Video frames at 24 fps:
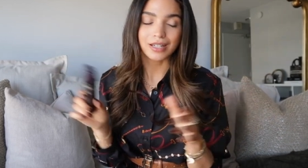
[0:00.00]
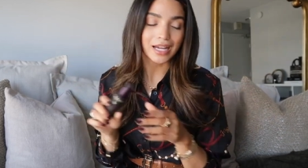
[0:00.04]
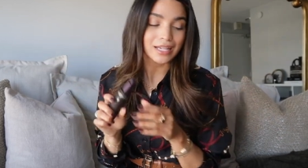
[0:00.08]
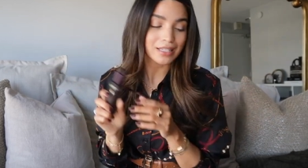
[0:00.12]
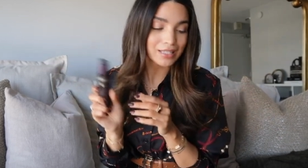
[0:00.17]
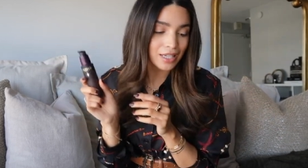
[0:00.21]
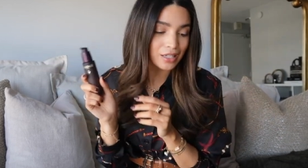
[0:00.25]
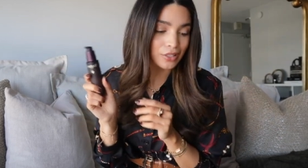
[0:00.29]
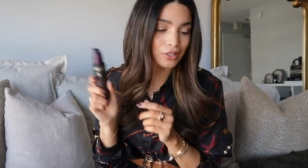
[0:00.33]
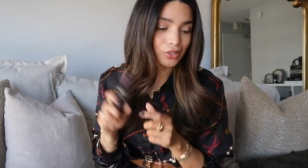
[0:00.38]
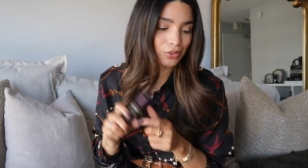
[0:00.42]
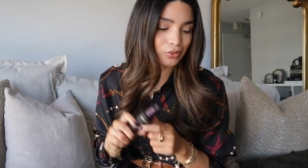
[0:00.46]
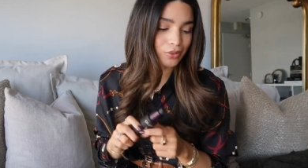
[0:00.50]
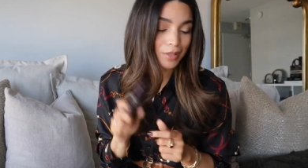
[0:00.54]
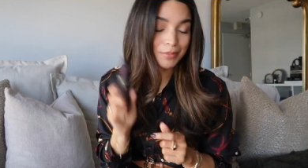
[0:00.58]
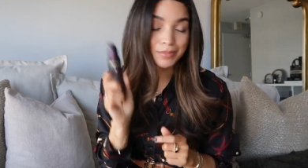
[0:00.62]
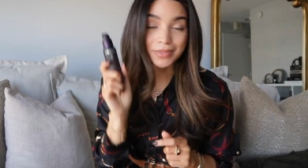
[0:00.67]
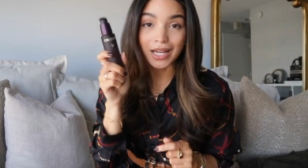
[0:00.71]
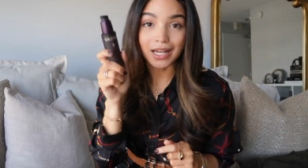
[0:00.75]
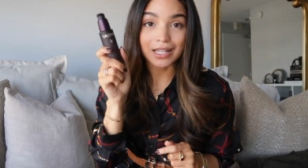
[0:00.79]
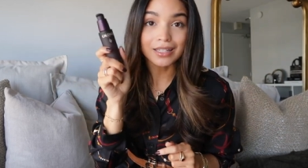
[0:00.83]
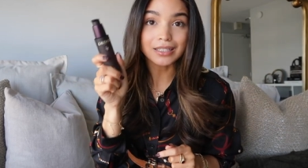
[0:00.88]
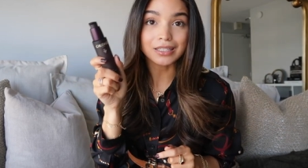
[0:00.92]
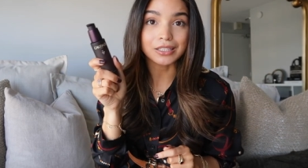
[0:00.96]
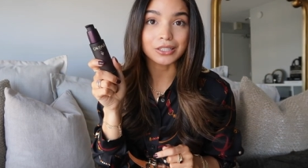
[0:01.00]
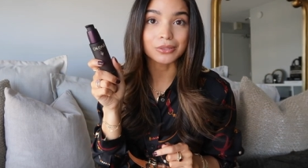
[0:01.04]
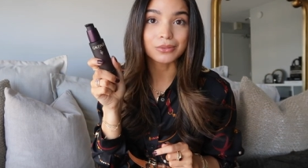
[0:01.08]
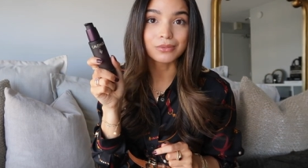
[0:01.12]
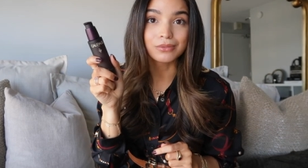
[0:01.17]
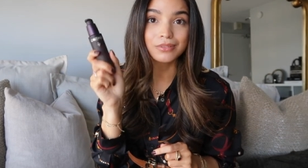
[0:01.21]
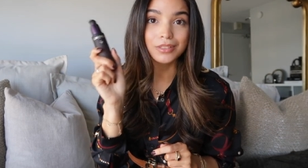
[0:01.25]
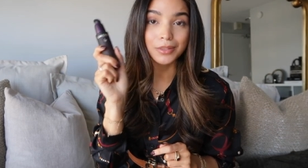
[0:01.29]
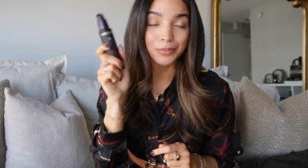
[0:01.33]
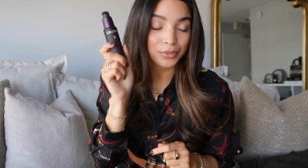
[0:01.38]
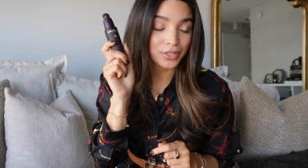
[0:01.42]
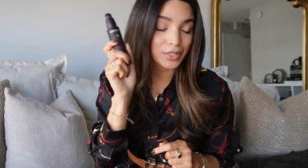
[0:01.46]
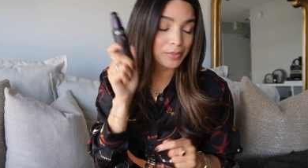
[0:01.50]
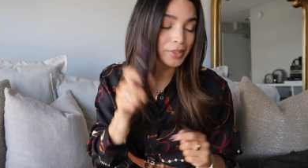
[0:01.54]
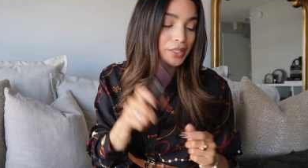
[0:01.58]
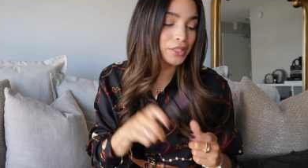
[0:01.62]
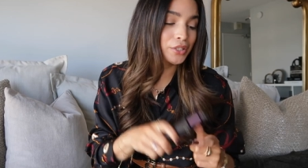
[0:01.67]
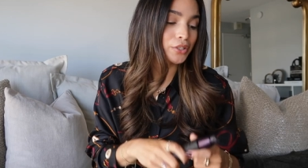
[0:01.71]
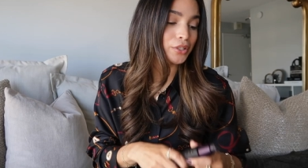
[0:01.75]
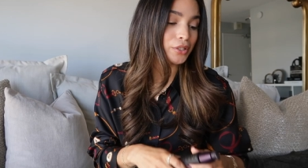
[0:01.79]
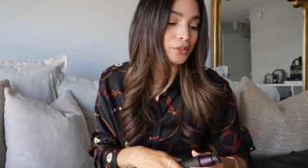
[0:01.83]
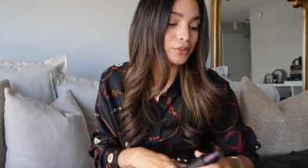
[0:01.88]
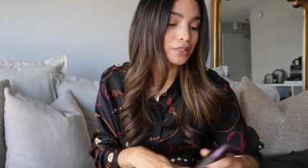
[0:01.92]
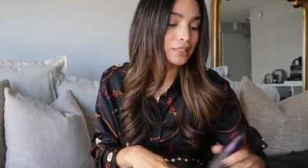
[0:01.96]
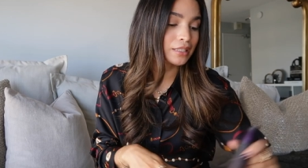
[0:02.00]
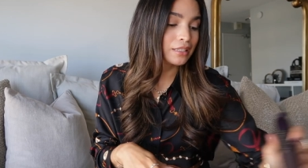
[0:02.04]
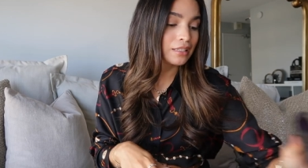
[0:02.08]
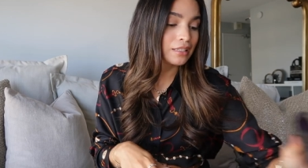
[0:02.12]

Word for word: I tell you, I'm telling you, the Premier Cru.